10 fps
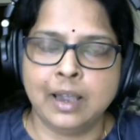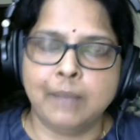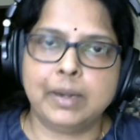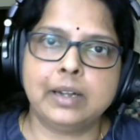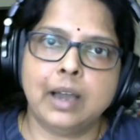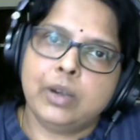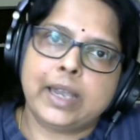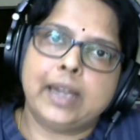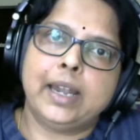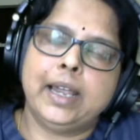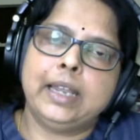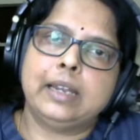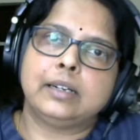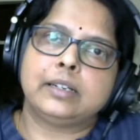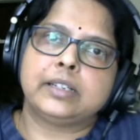But now, can I
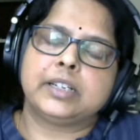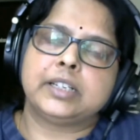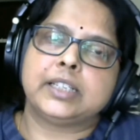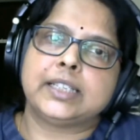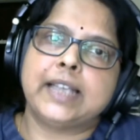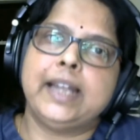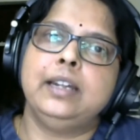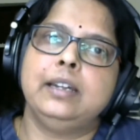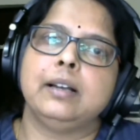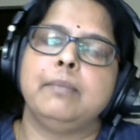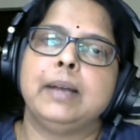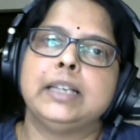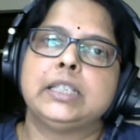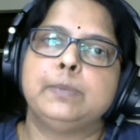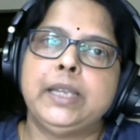send my
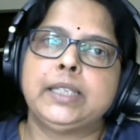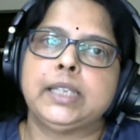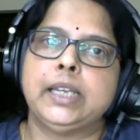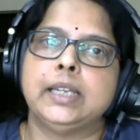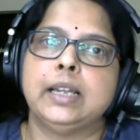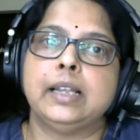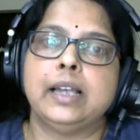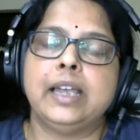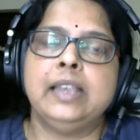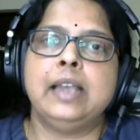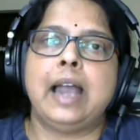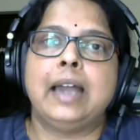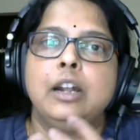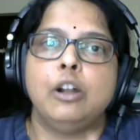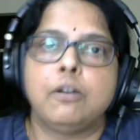speech signal in the
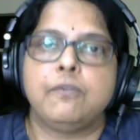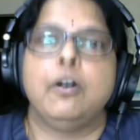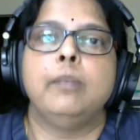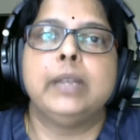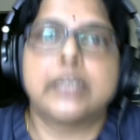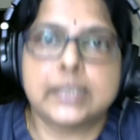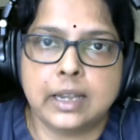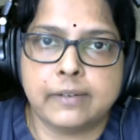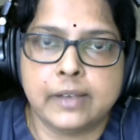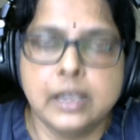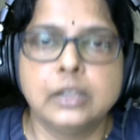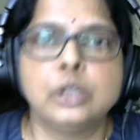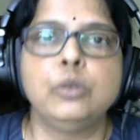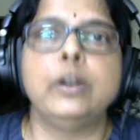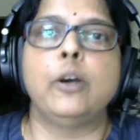analog form itself
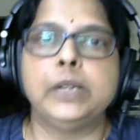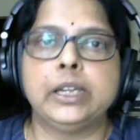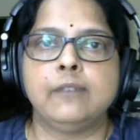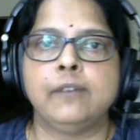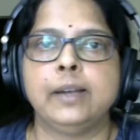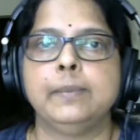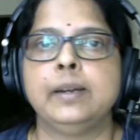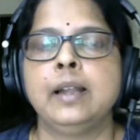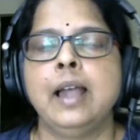through an optical fiber?